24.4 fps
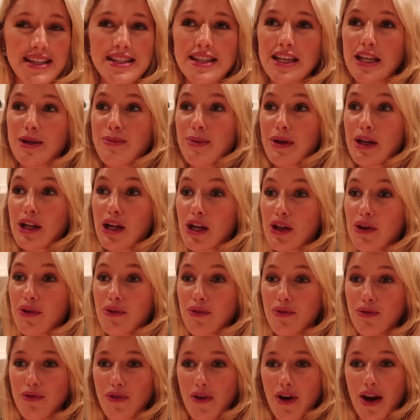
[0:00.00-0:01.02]
It's going to be
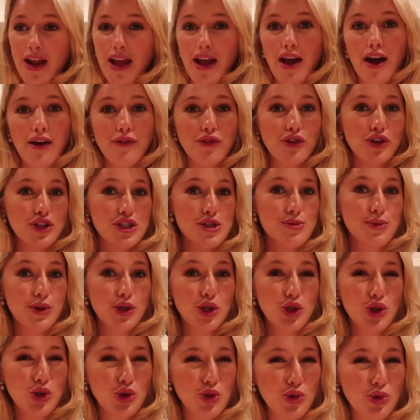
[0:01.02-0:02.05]
gluten-free. I've got some
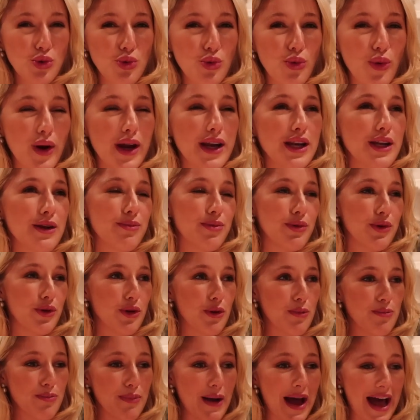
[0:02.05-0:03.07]

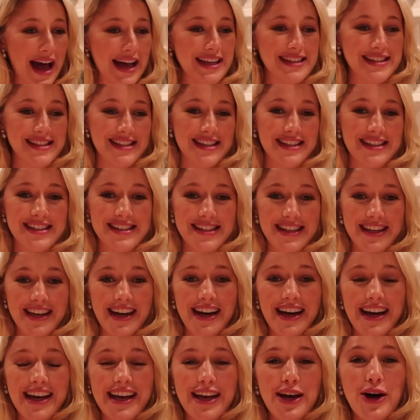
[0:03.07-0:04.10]
incredible pastas that
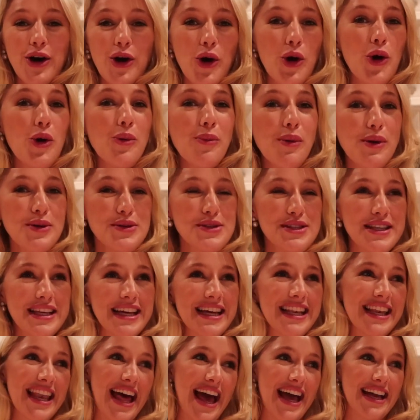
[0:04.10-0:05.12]
I almost
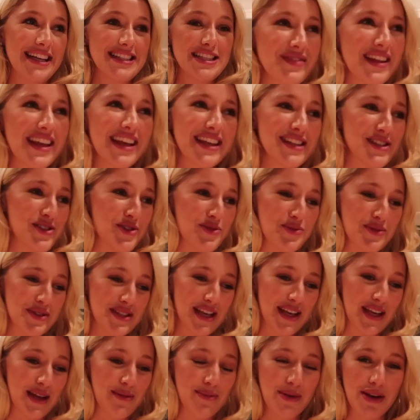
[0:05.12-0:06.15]
collect. It's almost
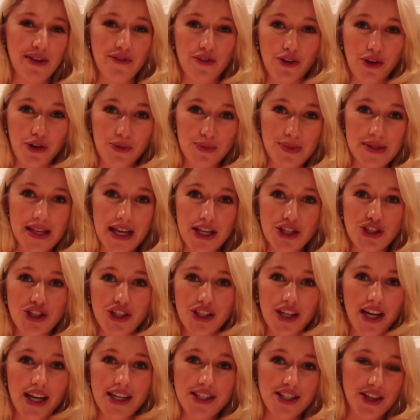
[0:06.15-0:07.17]
like a bit of an
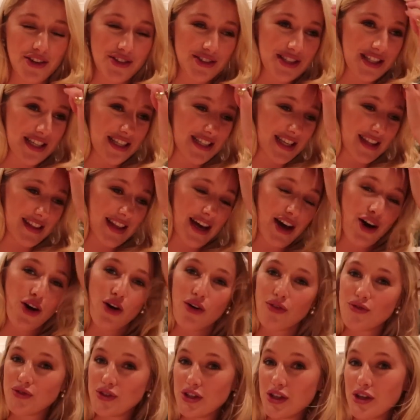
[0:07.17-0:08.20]
obsession. I don't eat it that
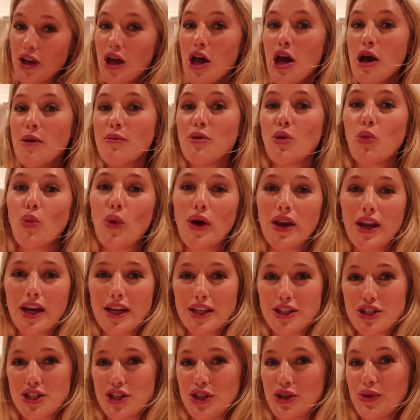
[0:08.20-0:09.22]
often, but when I
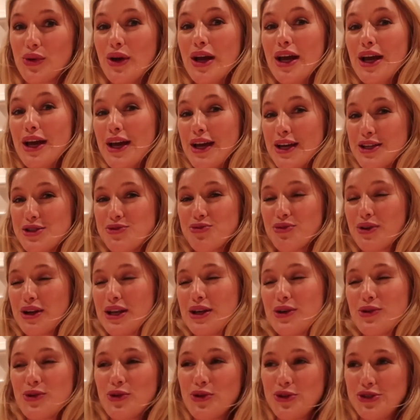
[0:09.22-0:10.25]
do, it's
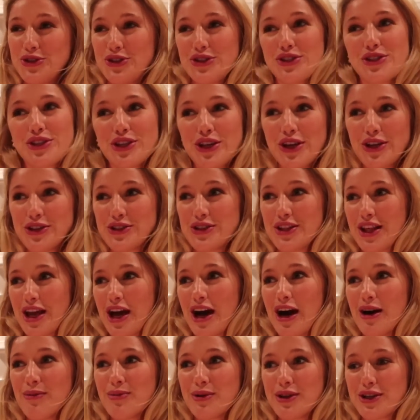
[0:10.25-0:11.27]
really gorgeous to go to the
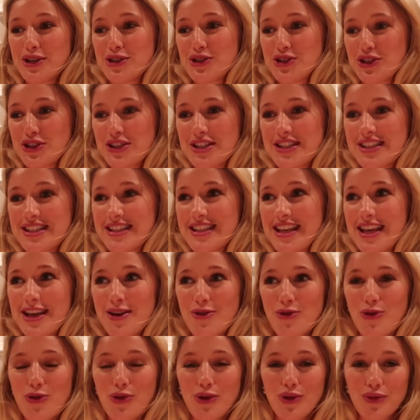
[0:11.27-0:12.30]
cupboard and just see
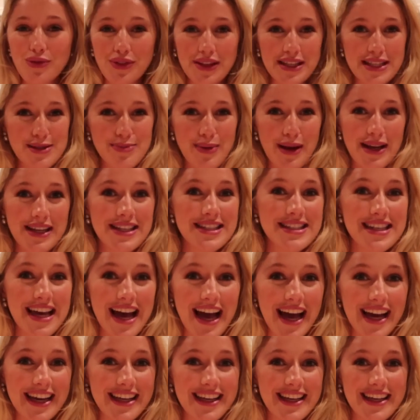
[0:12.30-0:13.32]
all of these
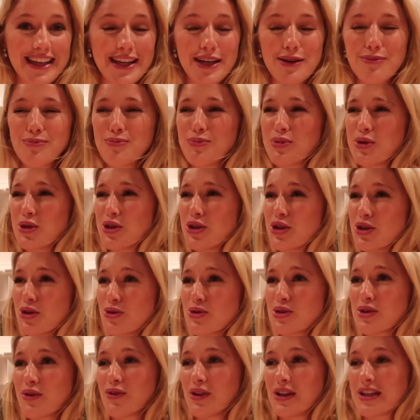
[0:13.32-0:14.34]
spectacular,
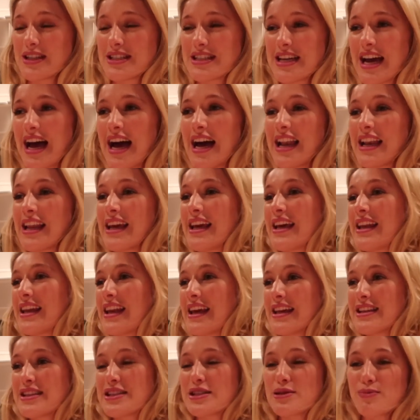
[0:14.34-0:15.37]
beautiful Italian
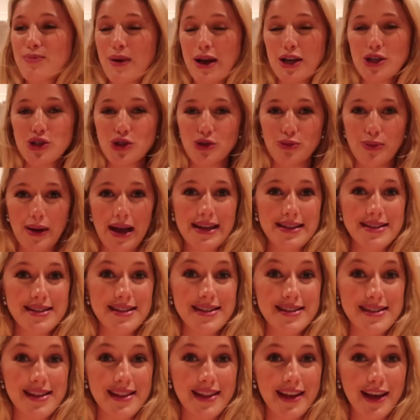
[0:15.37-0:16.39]
and special
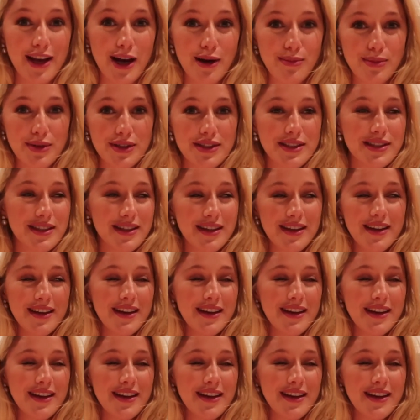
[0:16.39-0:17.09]
pastas in the cupboard.